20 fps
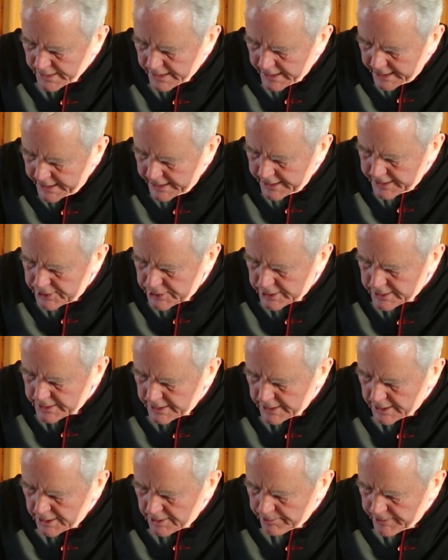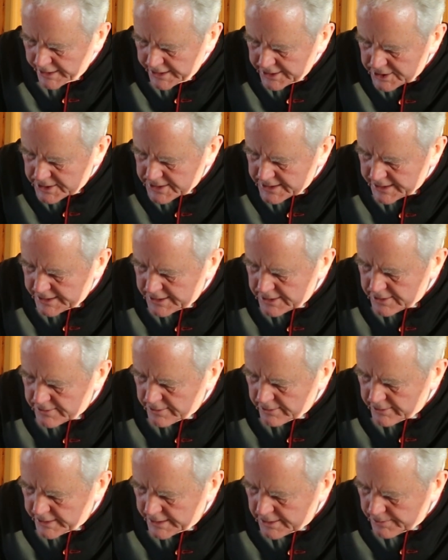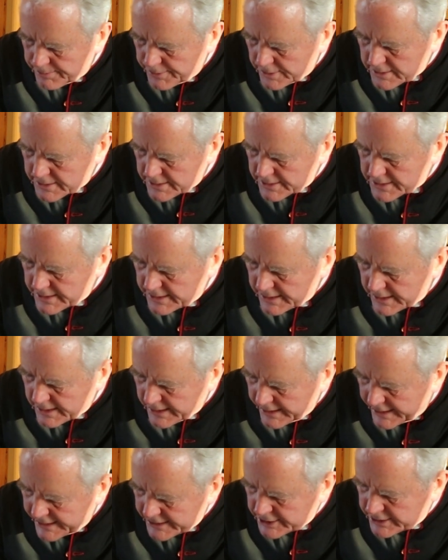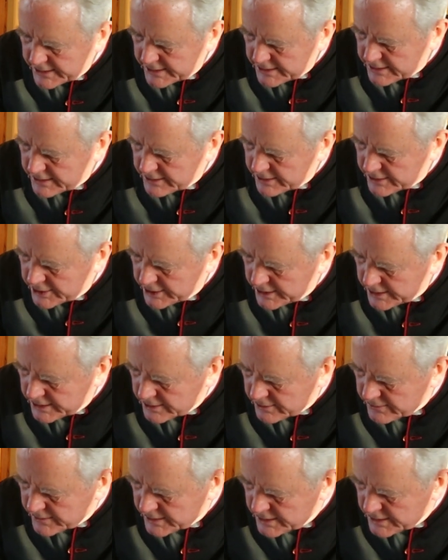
Age, major stages of the great apostasy, clashes, the church